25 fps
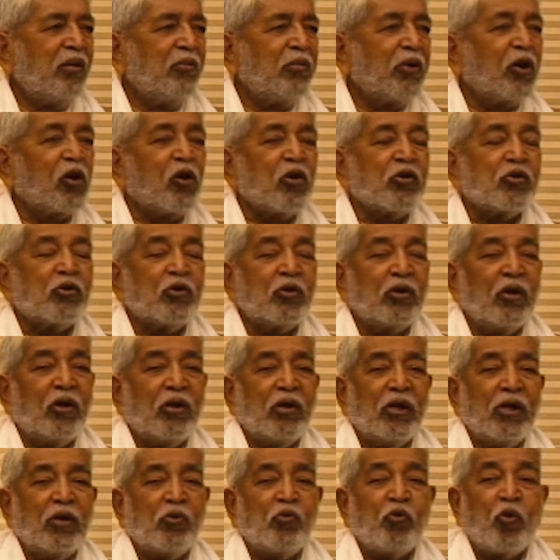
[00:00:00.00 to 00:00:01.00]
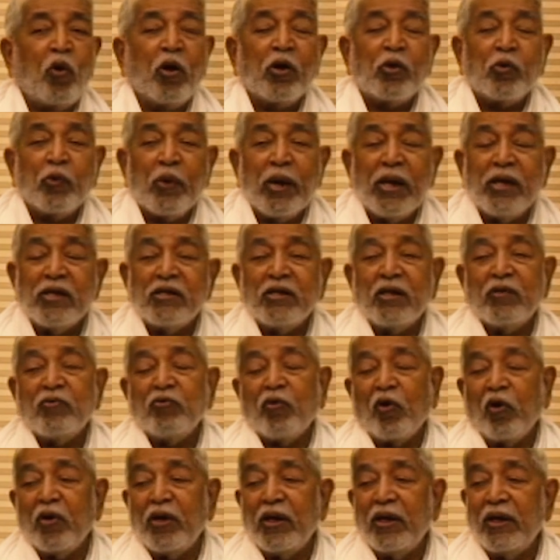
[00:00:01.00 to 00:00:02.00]
Because in what way is he
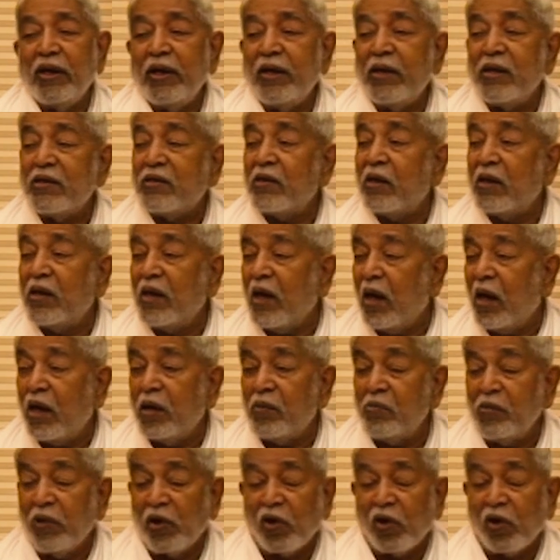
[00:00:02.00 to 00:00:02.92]
falling? He doesn't learn